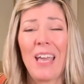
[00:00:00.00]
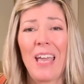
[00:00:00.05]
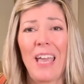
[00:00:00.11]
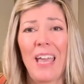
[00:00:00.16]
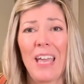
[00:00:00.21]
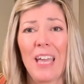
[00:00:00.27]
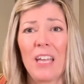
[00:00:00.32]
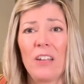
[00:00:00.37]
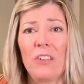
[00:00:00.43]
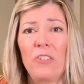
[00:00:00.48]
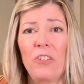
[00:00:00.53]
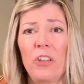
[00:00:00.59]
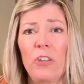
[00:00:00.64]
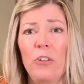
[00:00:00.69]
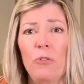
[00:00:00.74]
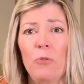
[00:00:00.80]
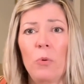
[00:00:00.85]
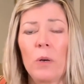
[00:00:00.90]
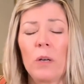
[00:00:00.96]
And
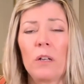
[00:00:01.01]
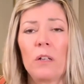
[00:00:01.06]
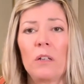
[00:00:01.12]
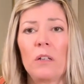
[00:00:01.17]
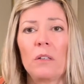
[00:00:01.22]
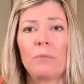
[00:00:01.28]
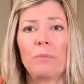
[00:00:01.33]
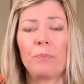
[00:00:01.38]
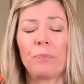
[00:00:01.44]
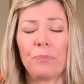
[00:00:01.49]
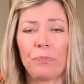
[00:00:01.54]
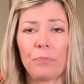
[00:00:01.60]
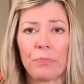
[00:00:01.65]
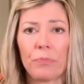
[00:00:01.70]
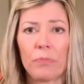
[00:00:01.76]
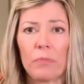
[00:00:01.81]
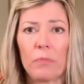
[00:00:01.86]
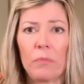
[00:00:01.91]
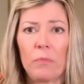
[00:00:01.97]
you will
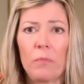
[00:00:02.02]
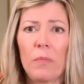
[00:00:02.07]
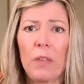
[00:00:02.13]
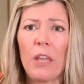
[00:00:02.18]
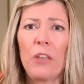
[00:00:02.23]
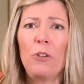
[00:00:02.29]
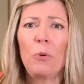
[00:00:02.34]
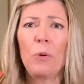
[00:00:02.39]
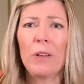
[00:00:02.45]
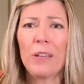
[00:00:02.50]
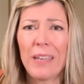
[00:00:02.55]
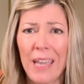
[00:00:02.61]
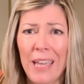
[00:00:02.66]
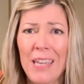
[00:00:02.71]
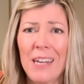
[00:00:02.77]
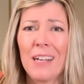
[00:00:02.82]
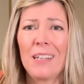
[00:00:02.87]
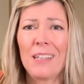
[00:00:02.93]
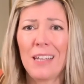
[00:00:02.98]

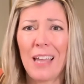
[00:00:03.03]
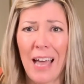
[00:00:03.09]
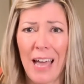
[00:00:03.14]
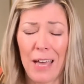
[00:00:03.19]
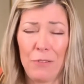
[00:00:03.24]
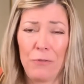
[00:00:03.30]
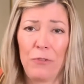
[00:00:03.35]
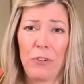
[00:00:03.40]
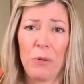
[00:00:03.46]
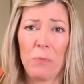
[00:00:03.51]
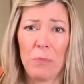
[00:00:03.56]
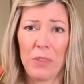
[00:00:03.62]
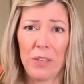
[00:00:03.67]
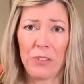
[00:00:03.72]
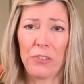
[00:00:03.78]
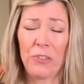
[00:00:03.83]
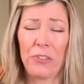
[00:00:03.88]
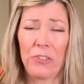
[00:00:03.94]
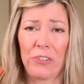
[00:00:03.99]
gain a lot from
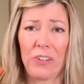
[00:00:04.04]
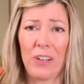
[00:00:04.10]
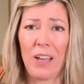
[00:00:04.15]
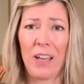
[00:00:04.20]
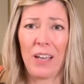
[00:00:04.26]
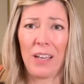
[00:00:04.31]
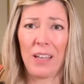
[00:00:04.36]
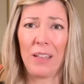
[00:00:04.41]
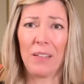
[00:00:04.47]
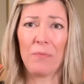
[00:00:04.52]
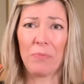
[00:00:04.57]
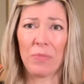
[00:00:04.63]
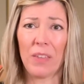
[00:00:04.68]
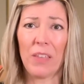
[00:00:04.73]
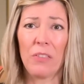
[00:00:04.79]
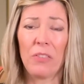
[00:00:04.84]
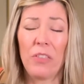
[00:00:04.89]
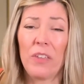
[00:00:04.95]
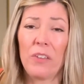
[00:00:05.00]
this,
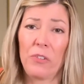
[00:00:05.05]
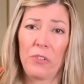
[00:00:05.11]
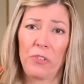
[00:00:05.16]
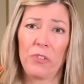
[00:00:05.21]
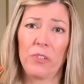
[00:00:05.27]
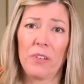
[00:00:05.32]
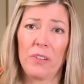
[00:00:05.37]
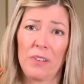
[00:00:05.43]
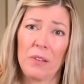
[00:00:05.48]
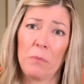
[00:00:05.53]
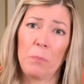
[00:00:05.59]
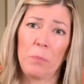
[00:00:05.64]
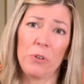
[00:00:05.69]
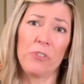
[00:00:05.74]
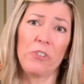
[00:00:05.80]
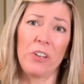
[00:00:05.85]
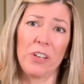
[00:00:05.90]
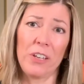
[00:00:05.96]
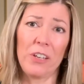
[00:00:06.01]
this
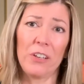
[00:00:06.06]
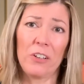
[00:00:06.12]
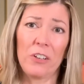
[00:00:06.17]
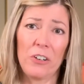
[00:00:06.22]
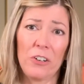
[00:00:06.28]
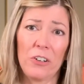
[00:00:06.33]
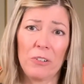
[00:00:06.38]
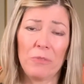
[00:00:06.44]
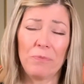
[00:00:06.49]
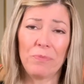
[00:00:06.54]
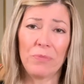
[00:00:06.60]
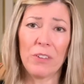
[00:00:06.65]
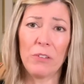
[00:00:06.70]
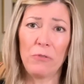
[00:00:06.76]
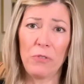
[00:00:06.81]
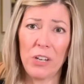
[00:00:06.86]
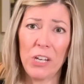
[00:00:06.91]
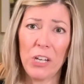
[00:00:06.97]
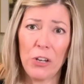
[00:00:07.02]
particular
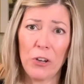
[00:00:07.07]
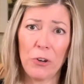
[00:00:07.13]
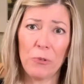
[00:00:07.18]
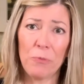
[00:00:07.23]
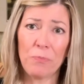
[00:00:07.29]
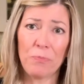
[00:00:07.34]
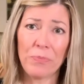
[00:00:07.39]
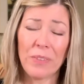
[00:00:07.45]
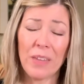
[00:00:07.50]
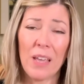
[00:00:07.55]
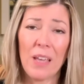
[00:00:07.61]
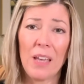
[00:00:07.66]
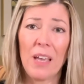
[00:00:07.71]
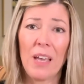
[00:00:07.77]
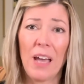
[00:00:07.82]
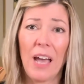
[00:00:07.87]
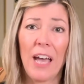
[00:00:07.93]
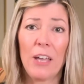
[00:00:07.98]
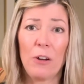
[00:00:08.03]
video
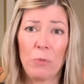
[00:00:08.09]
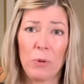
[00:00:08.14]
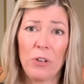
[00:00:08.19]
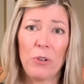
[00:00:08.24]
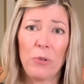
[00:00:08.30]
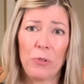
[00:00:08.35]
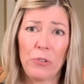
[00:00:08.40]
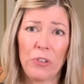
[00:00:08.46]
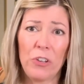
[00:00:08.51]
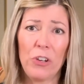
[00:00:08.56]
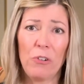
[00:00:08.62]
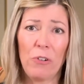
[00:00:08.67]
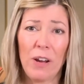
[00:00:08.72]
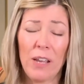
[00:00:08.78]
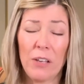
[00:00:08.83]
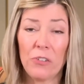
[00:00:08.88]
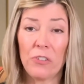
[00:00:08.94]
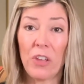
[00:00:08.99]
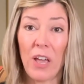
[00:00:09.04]
on reducing your
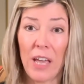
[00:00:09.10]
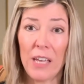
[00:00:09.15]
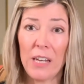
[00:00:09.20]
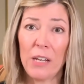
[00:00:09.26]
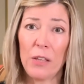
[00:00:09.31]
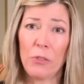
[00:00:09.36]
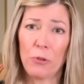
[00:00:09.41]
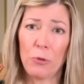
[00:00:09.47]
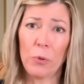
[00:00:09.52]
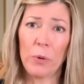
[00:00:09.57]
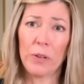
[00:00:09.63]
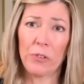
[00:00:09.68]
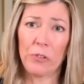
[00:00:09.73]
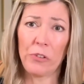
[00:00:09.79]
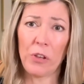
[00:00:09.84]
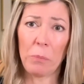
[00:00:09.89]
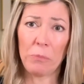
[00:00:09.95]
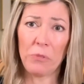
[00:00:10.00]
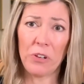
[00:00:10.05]
anxiety through
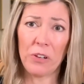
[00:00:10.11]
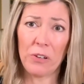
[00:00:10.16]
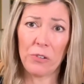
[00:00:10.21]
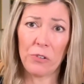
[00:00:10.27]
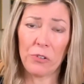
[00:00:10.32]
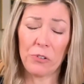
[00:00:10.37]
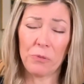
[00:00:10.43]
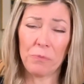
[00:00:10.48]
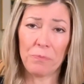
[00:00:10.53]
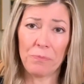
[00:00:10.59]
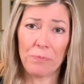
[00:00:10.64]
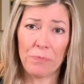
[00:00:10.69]
acceptance.